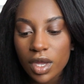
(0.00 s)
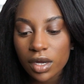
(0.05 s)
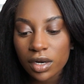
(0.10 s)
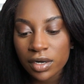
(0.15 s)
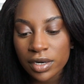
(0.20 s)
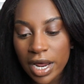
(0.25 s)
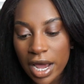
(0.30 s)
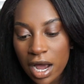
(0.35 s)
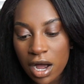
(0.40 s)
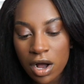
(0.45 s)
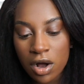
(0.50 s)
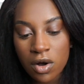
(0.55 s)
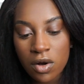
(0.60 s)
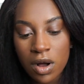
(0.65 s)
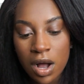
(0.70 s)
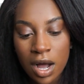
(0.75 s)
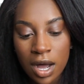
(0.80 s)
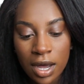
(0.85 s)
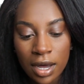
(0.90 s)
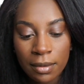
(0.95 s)
now
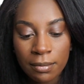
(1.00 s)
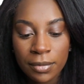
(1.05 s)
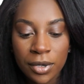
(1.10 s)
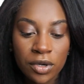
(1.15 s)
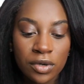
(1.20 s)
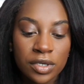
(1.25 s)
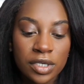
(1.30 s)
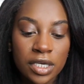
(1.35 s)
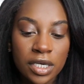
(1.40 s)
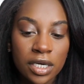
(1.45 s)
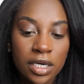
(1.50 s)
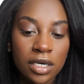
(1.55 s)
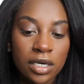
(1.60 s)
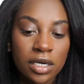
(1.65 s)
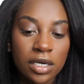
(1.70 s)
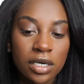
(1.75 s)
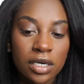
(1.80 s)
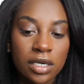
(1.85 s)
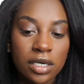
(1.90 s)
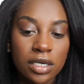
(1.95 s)
I'm building
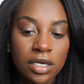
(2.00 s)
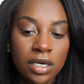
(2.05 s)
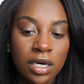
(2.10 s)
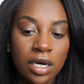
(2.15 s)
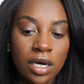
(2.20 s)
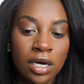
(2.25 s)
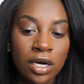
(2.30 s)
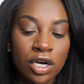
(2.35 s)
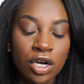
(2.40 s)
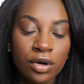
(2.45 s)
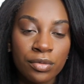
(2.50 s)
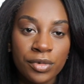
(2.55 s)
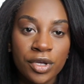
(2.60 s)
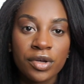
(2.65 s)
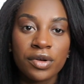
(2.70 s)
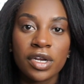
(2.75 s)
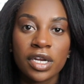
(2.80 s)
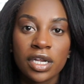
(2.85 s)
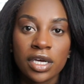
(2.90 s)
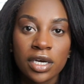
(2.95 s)
a
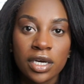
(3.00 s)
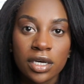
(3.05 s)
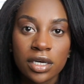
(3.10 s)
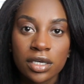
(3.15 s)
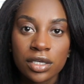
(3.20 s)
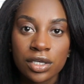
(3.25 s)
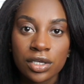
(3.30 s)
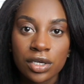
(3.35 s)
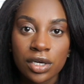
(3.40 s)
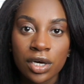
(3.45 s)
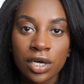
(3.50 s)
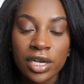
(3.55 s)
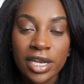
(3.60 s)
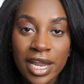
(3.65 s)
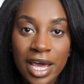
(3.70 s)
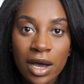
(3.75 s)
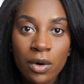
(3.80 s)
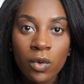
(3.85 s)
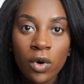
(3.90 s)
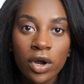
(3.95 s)
community, a
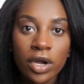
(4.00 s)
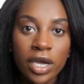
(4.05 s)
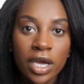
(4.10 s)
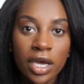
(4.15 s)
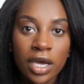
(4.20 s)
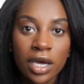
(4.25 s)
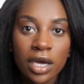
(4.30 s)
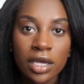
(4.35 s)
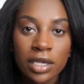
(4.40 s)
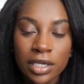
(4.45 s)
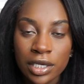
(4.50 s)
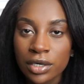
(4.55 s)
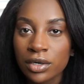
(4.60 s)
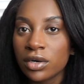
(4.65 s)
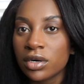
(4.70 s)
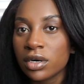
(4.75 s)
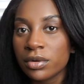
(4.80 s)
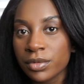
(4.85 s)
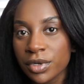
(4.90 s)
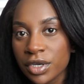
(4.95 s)
networking legal
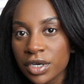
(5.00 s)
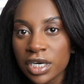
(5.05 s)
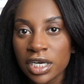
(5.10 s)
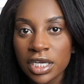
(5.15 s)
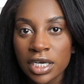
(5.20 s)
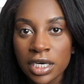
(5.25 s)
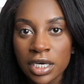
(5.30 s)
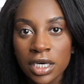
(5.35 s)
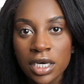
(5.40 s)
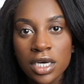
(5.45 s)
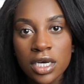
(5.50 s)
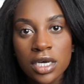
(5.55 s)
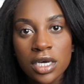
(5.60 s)
community